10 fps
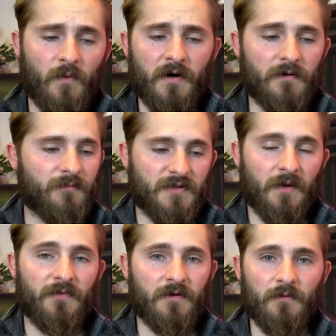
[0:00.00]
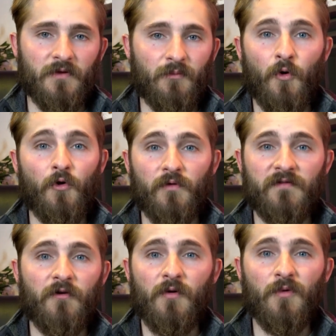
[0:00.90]
where something with more
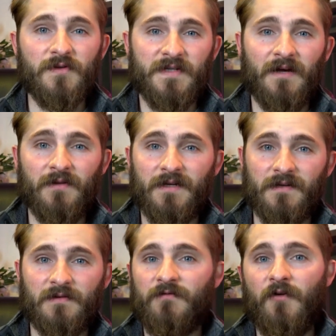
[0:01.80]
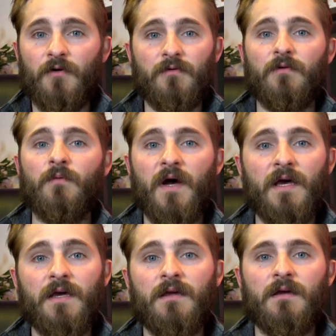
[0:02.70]
reverb will sound like it's farther
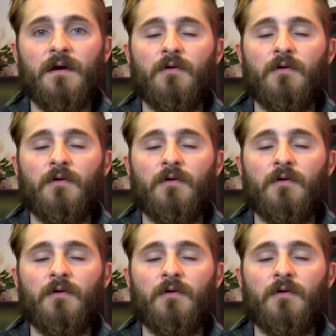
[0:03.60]
away